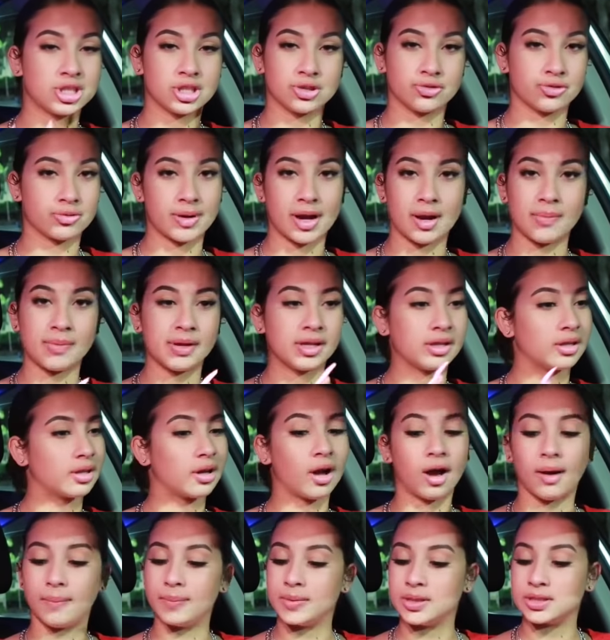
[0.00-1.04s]
just remind me in the
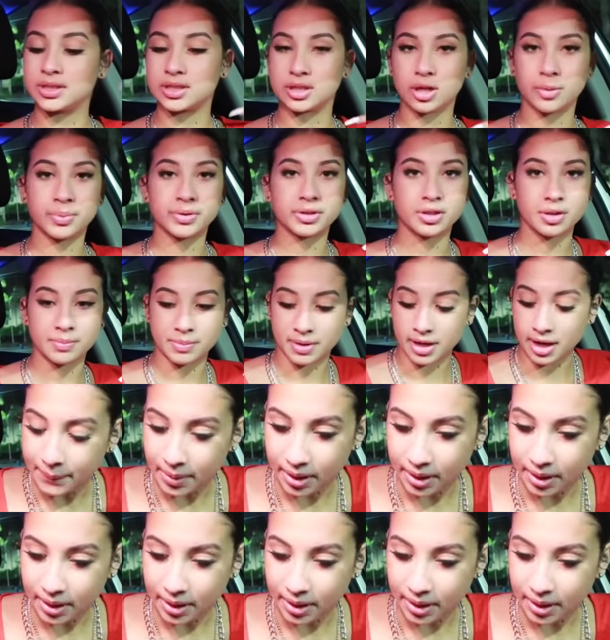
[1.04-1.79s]
comments and I'll put them in.